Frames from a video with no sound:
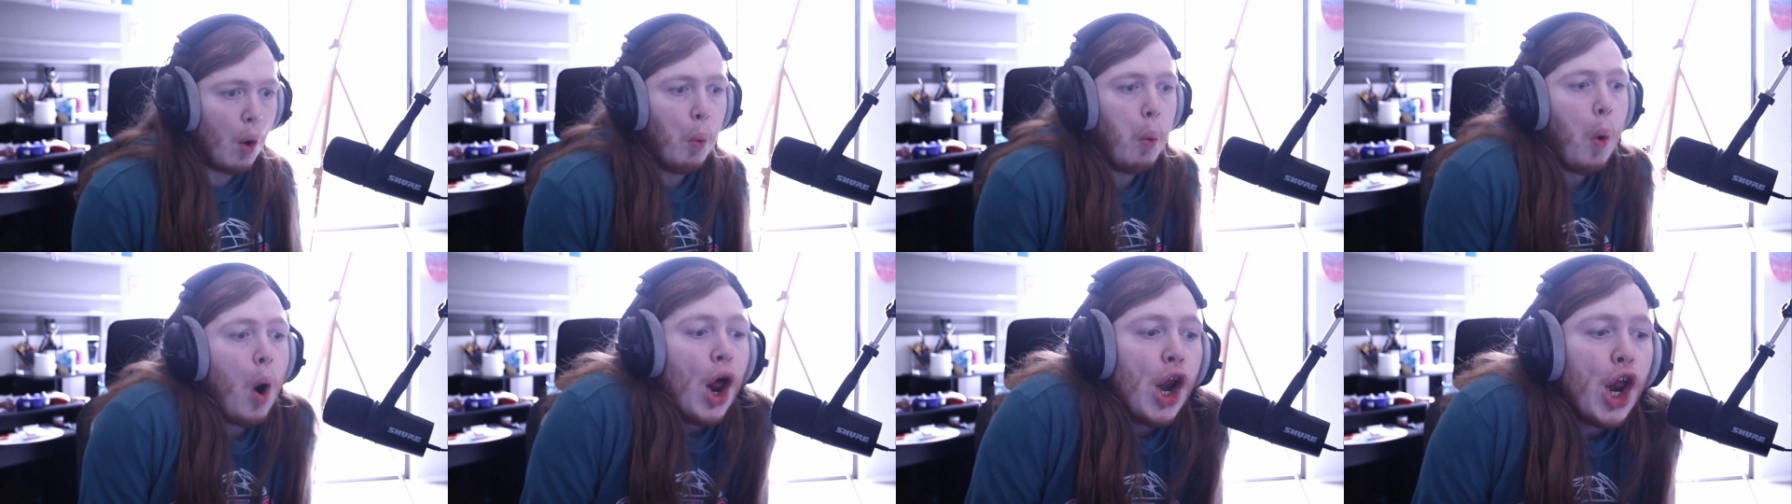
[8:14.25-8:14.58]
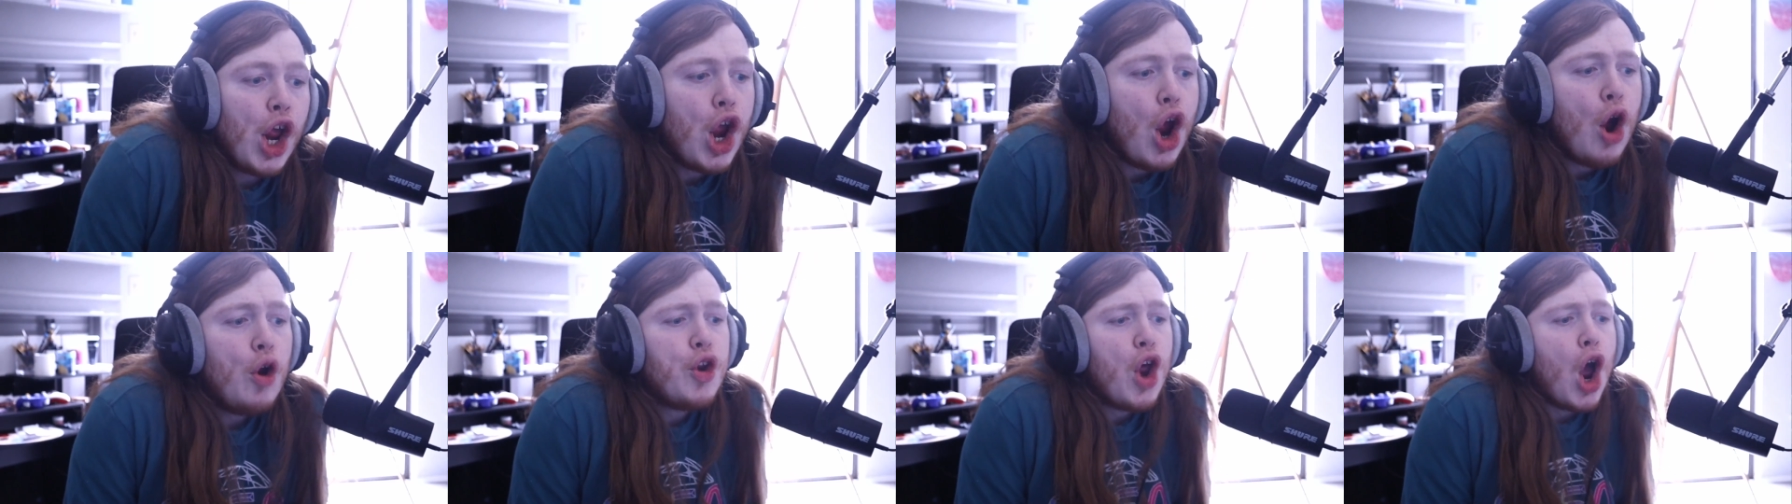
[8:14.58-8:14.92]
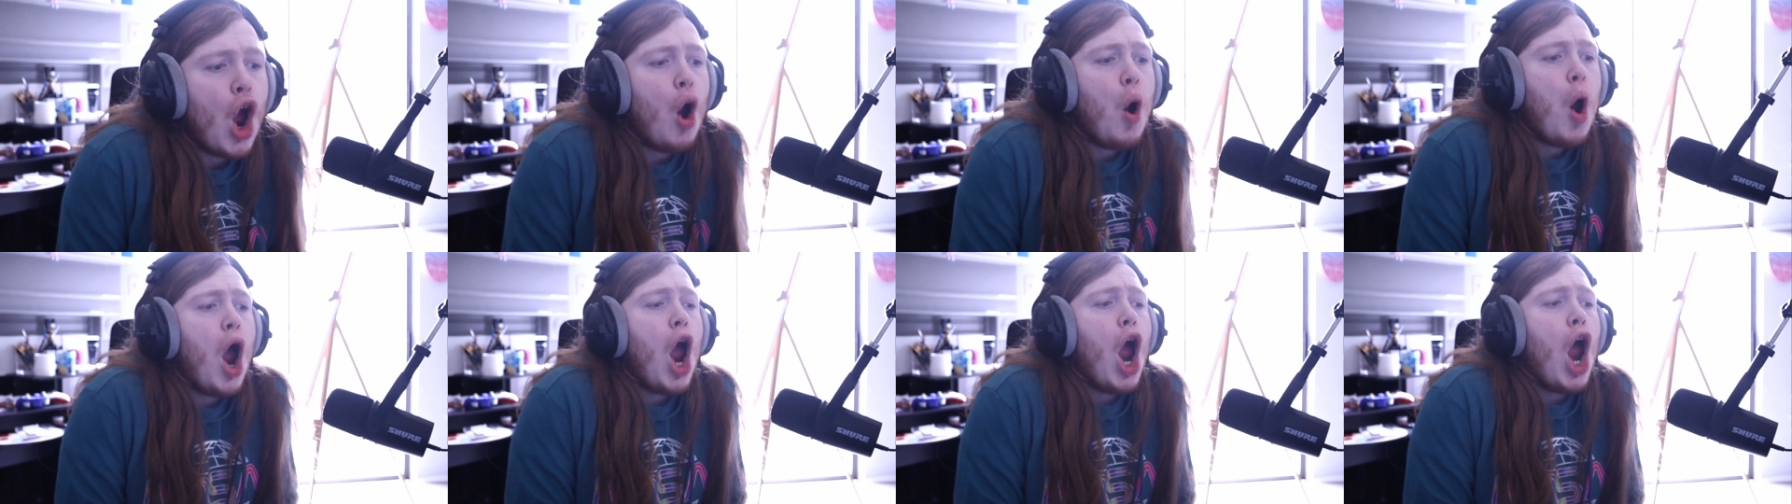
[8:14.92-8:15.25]
What are
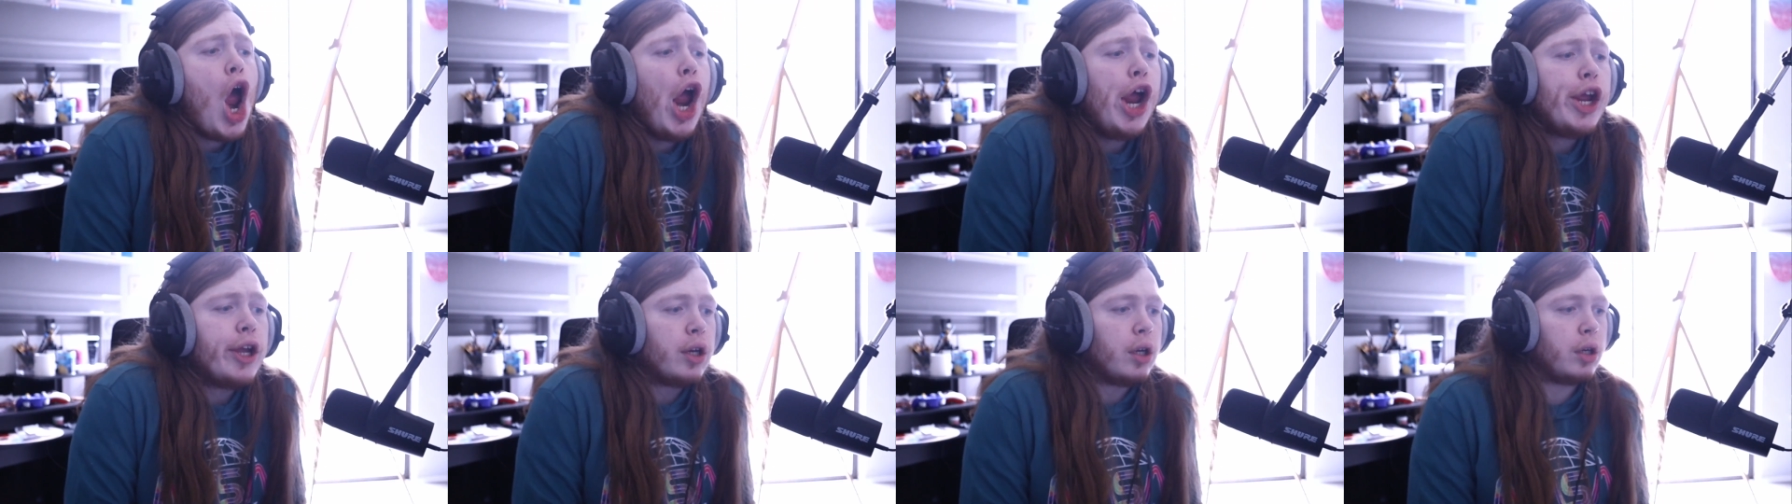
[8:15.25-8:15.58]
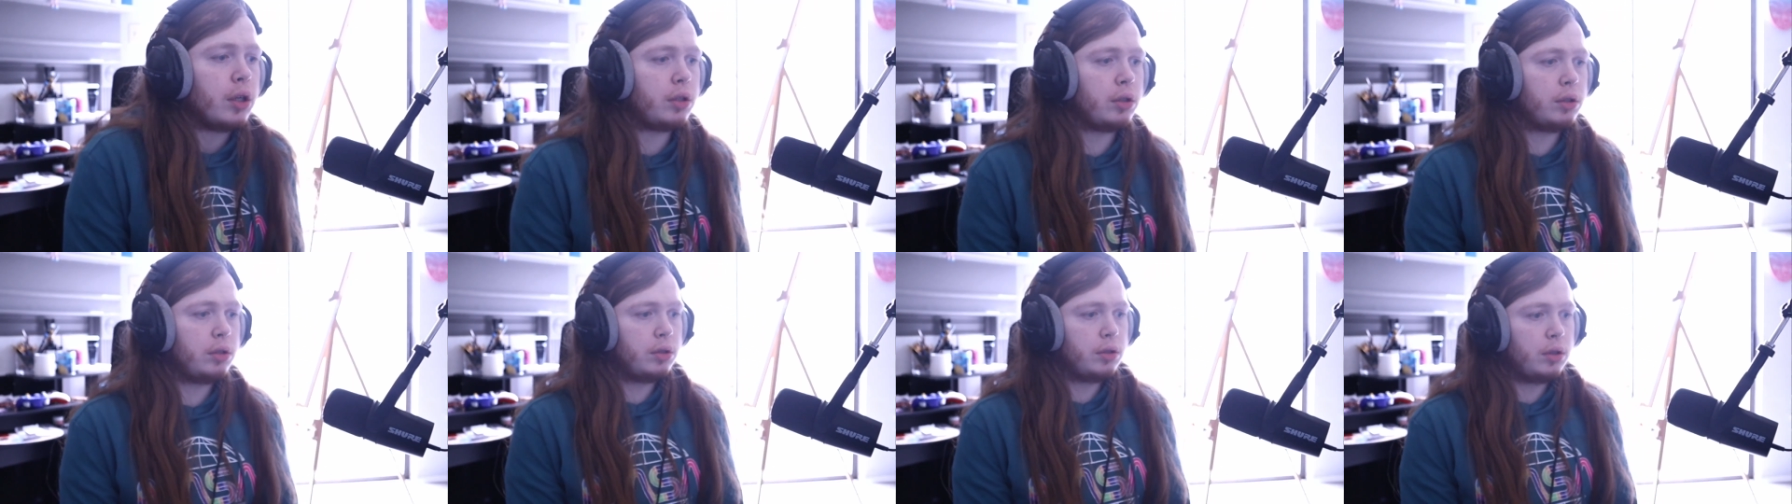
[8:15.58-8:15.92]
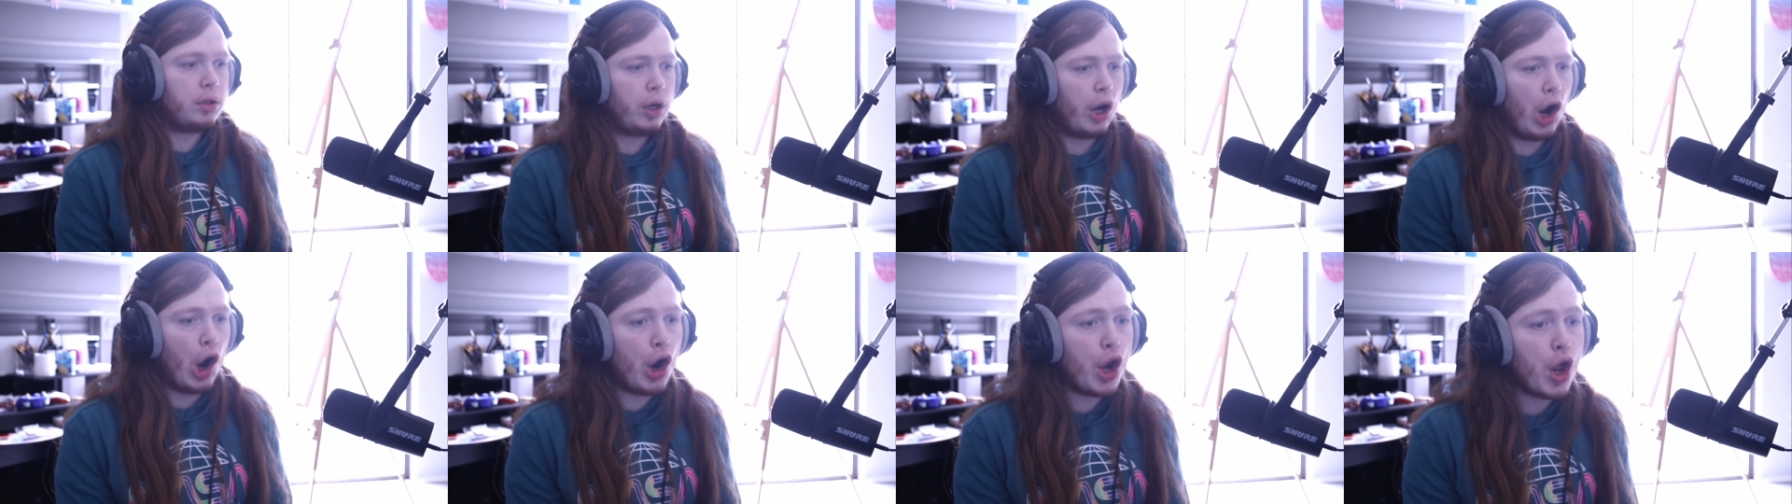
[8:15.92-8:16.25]
you doing?
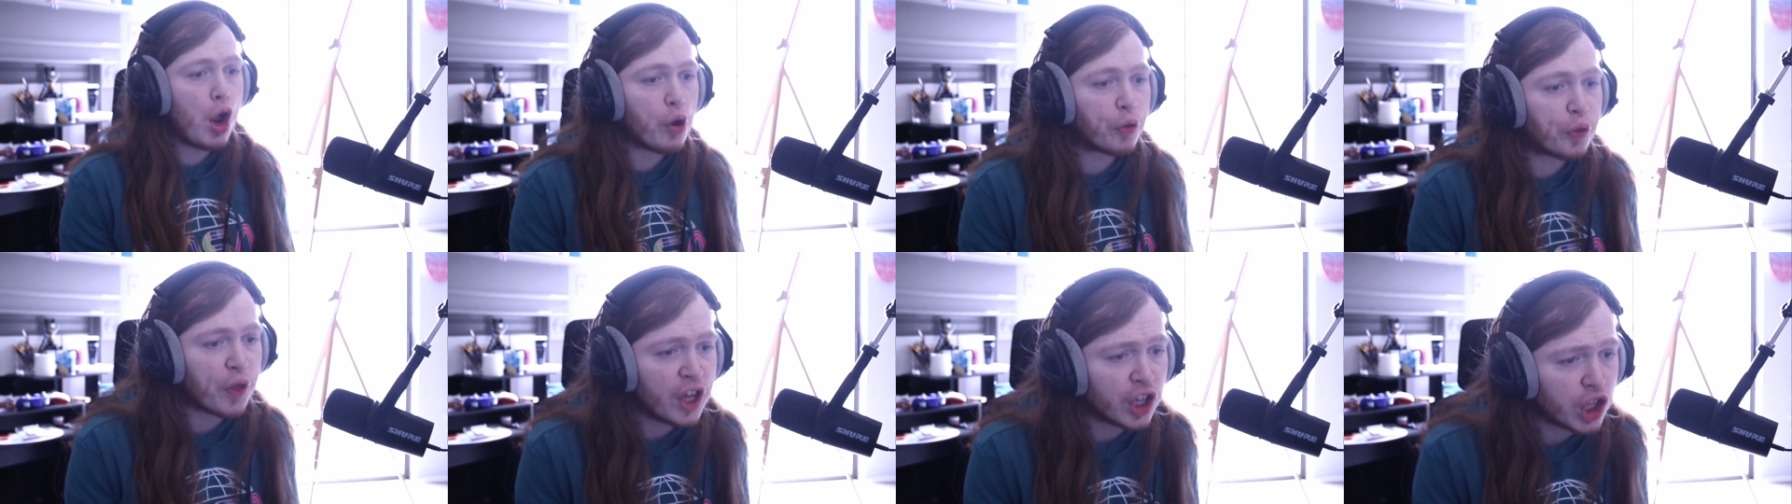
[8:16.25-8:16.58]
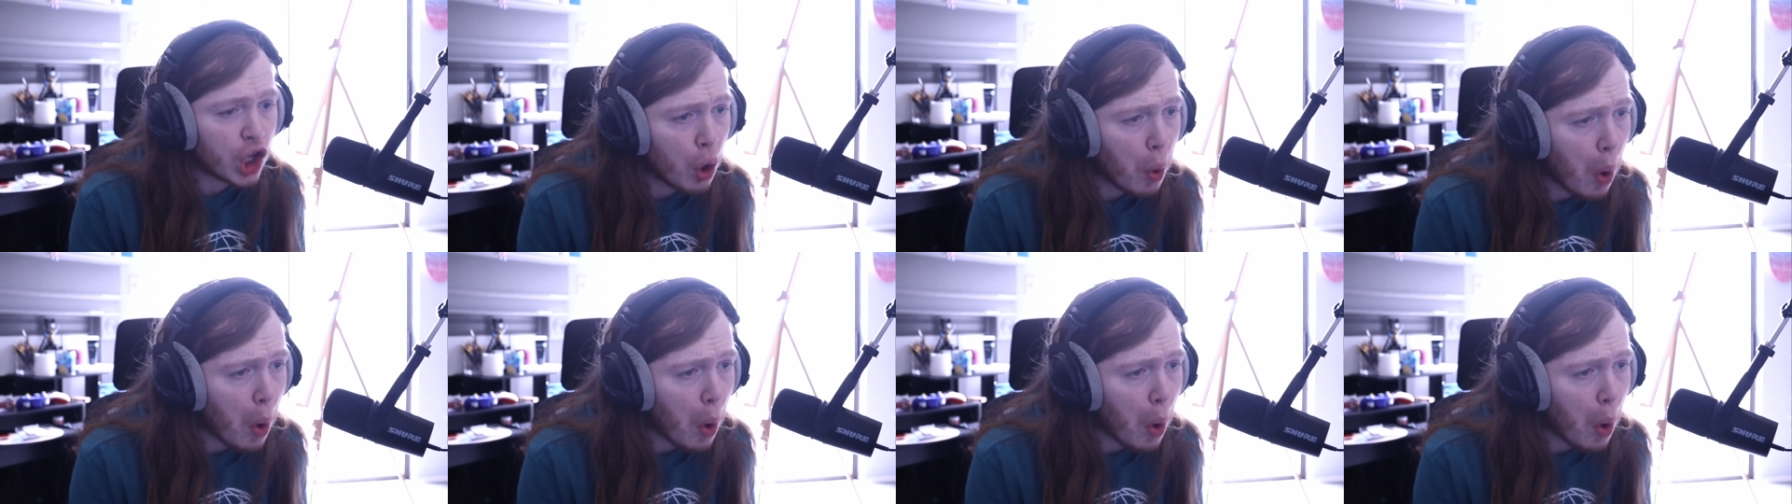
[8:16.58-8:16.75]
Who do you think you